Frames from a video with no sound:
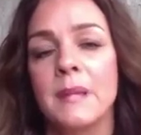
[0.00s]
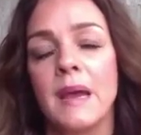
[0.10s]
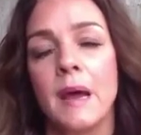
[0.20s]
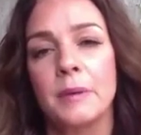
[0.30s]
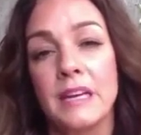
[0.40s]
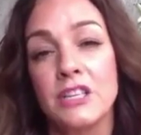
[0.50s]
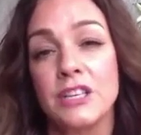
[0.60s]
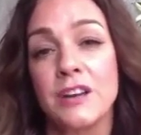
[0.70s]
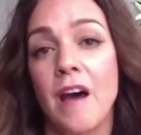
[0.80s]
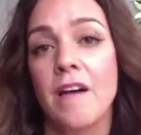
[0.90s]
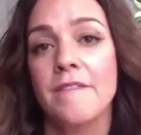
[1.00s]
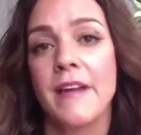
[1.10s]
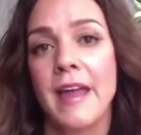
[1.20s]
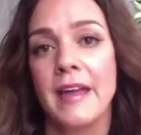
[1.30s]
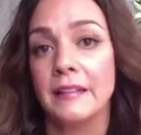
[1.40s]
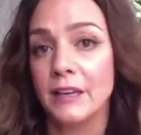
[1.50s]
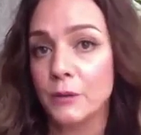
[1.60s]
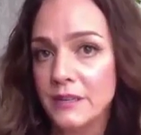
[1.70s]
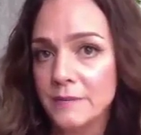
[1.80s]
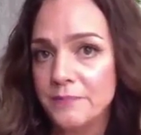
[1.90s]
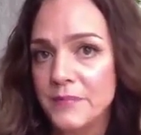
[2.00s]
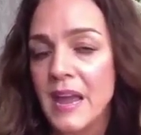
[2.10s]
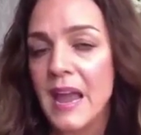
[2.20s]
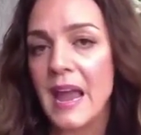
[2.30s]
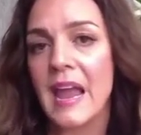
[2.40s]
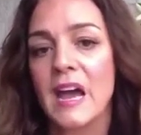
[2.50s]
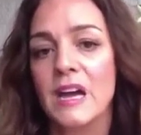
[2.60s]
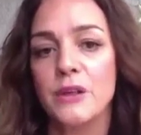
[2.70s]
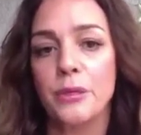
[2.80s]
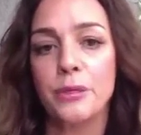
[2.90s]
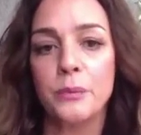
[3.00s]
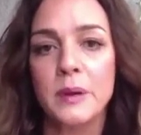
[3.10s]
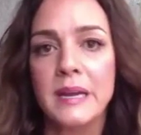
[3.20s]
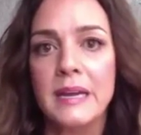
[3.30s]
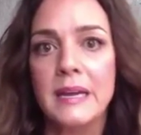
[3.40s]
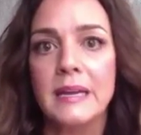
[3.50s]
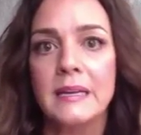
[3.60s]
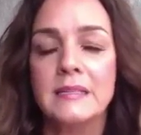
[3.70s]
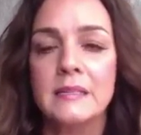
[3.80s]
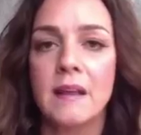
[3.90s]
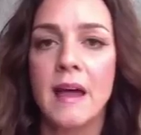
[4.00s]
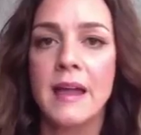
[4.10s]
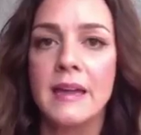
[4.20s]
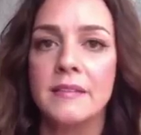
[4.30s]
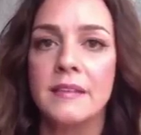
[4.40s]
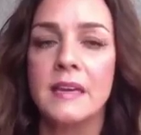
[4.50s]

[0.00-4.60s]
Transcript: application of a liquid, and three is like an